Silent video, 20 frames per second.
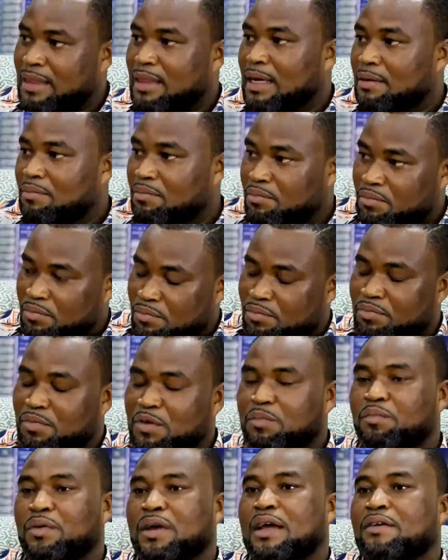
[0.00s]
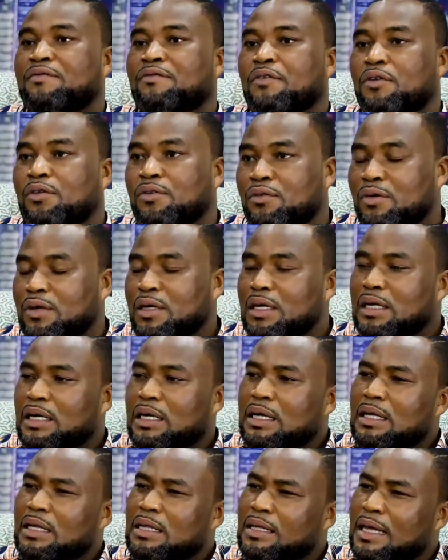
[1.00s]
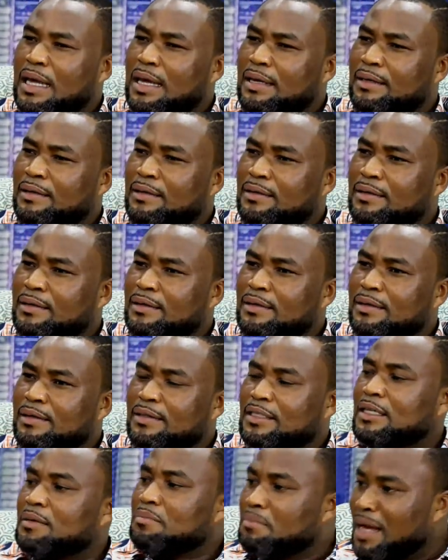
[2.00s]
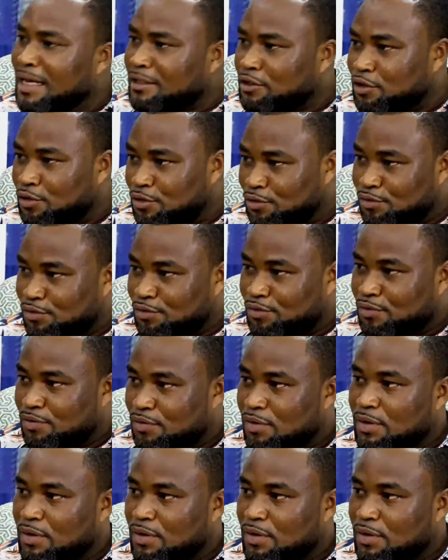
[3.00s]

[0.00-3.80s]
to bath and prepare for. Then she met you.